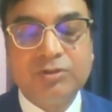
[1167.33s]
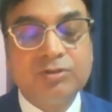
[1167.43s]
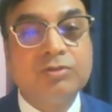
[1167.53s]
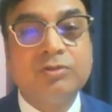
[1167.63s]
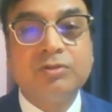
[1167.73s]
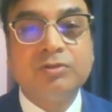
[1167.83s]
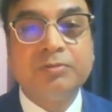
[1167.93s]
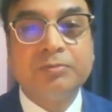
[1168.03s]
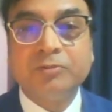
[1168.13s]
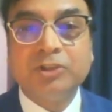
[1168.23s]
So
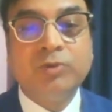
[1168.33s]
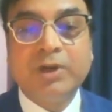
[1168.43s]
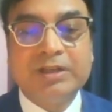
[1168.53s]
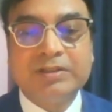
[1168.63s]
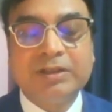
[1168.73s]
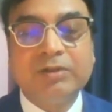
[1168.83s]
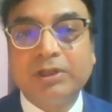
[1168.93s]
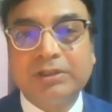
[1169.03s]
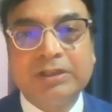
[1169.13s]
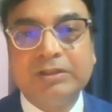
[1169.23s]
you understand
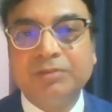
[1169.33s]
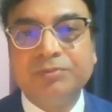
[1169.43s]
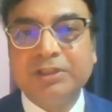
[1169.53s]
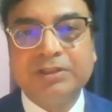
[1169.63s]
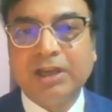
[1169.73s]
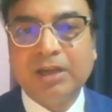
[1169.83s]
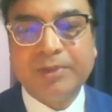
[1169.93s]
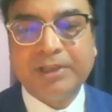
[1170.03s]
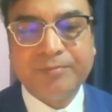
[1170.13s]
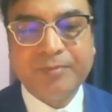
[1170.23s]
what kind of things are
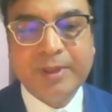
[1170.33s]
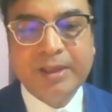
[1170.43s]
happening.